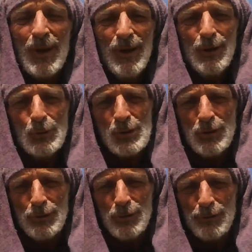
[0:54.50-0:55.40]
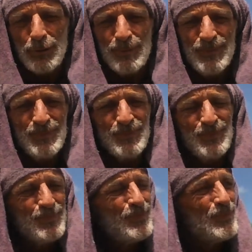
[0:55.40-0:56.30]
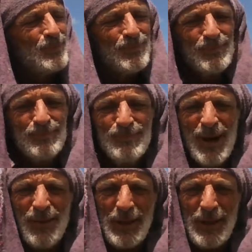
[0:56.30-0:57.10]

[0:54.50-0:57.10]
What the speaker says: Eagles are territorial, I